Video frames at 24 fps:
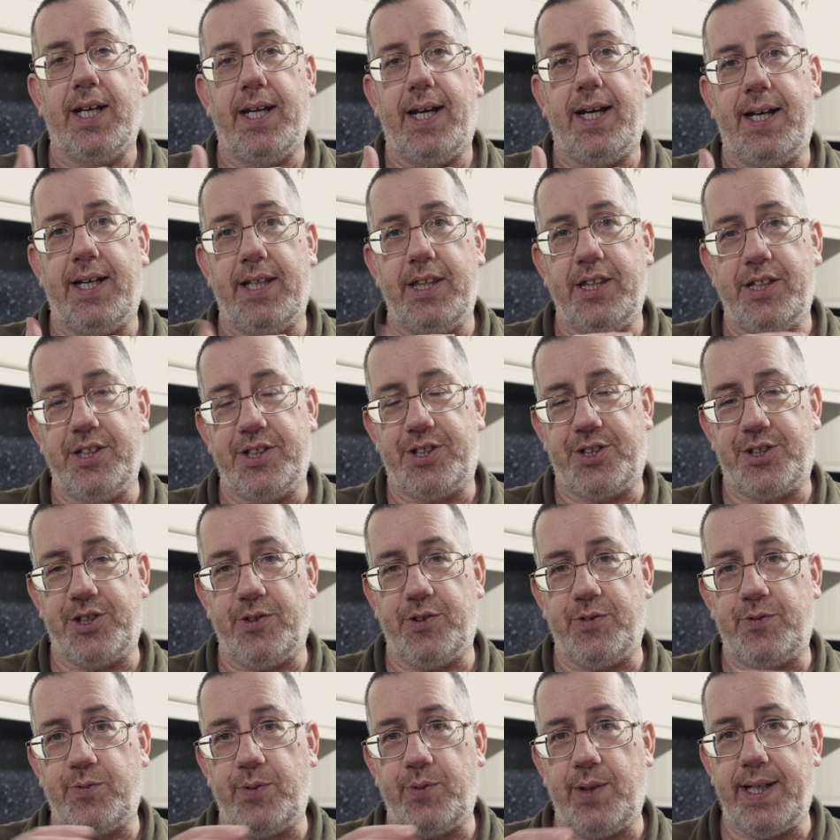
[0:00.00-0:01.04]
The
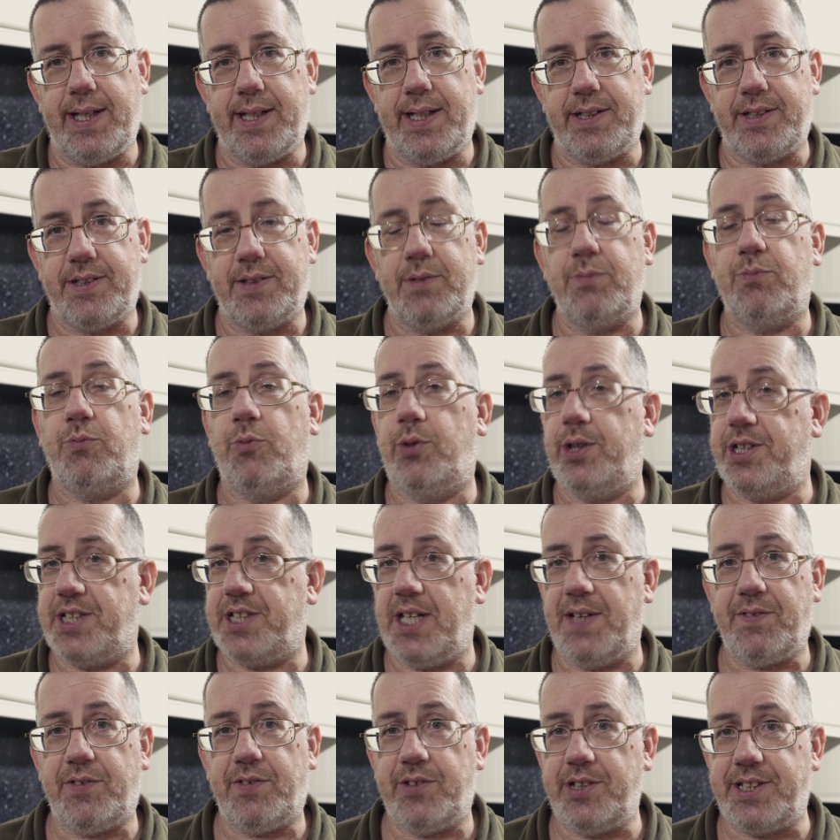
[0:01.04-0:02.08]
software,
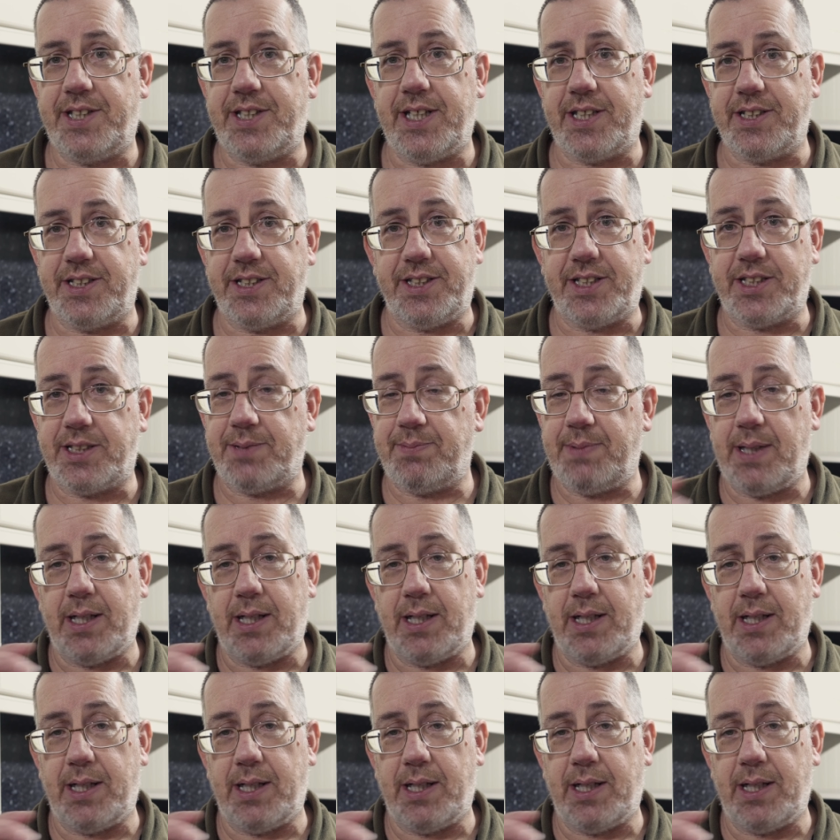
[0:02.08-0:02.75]
whichever it doesn't